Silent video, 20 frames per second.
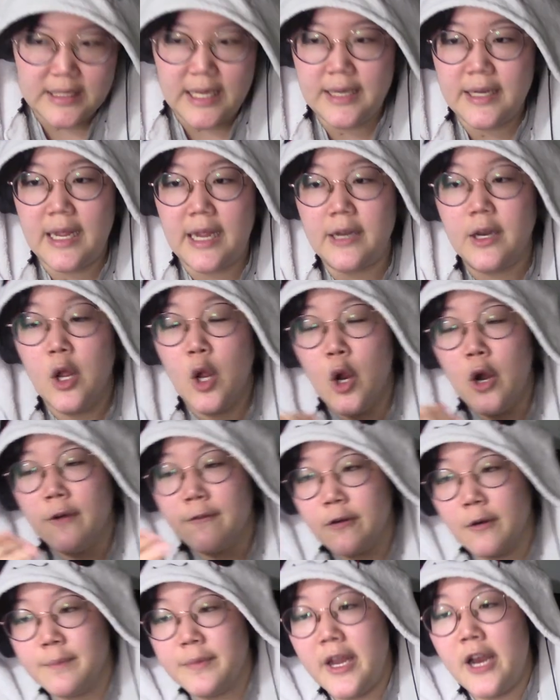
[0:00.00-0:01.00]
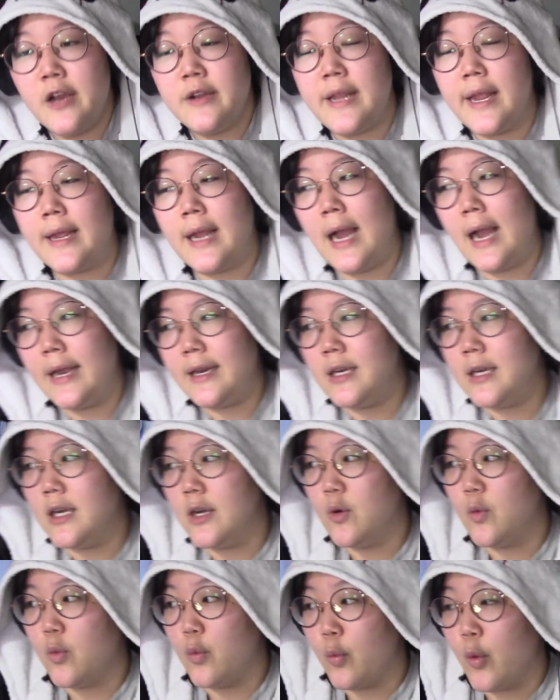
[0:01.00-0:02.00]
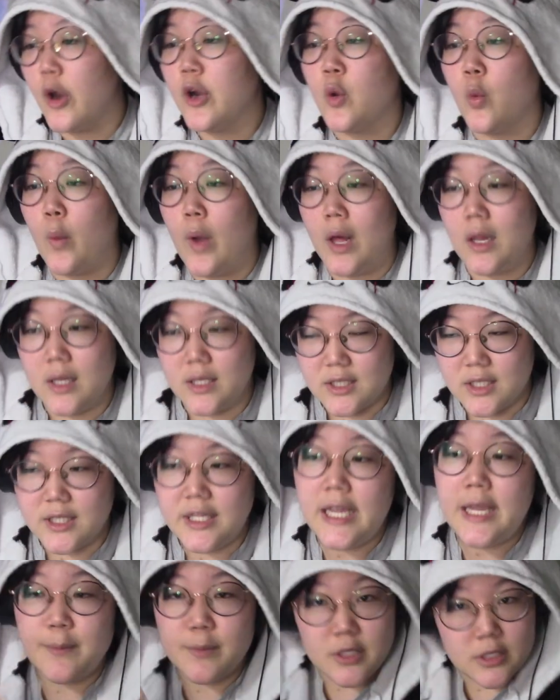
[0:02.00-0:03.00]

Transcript: and then from there they kind of work well as a team,